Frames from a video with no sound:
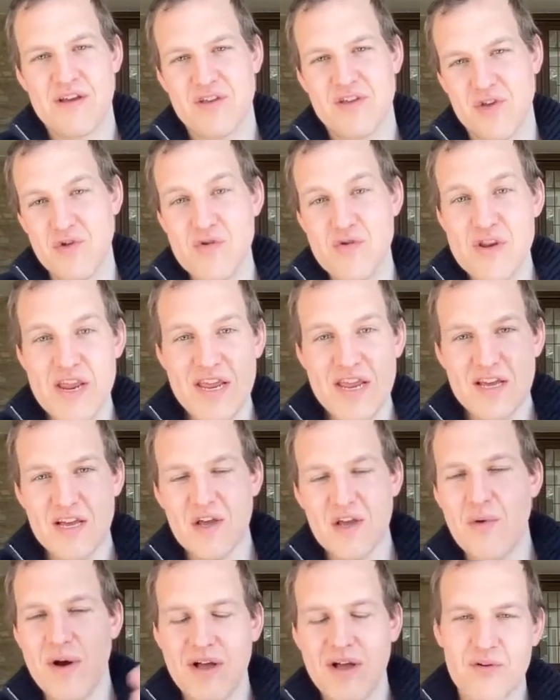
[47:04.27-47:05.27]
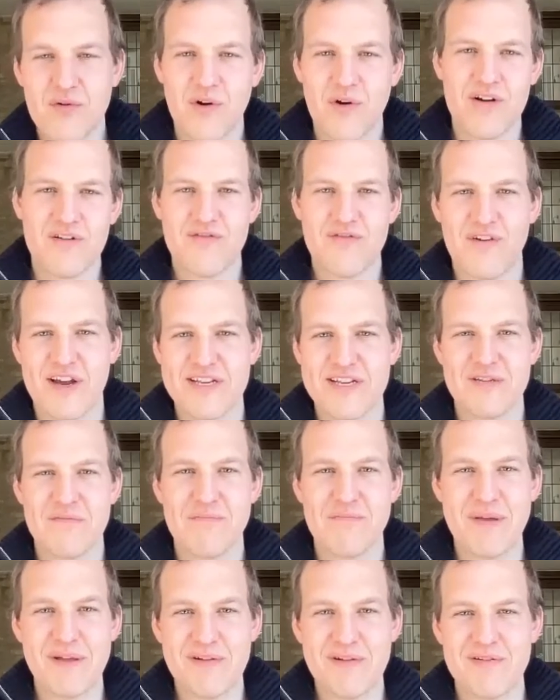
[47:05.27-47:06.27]
uniquely well qualified to
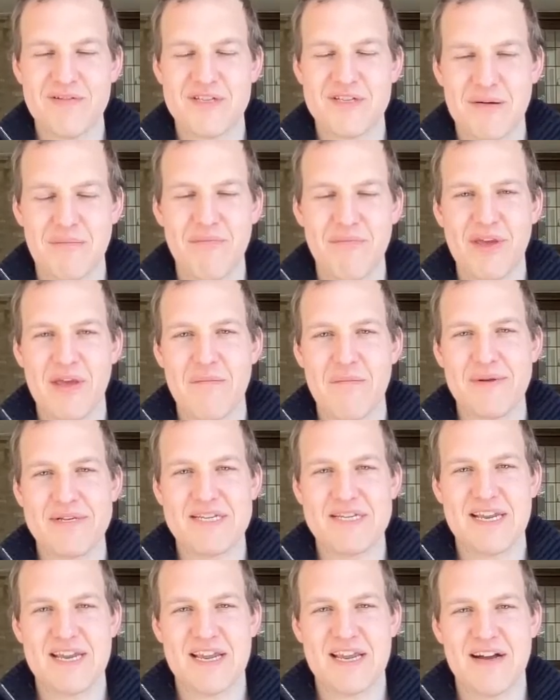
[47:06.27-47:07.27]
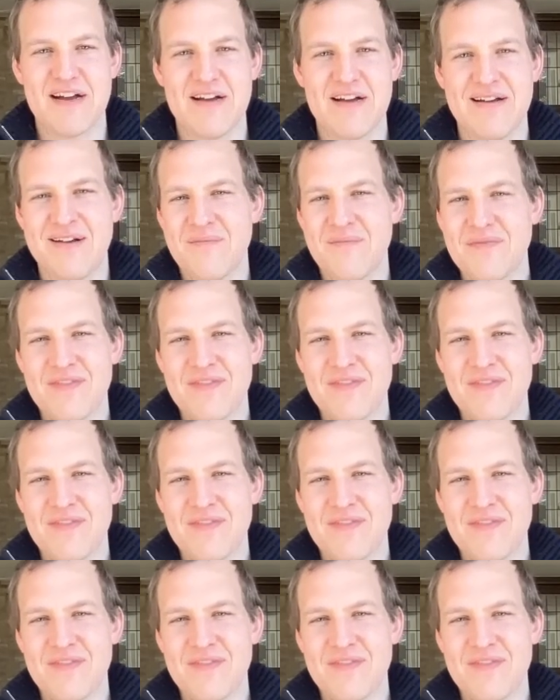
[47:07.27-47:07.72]
build something in particular,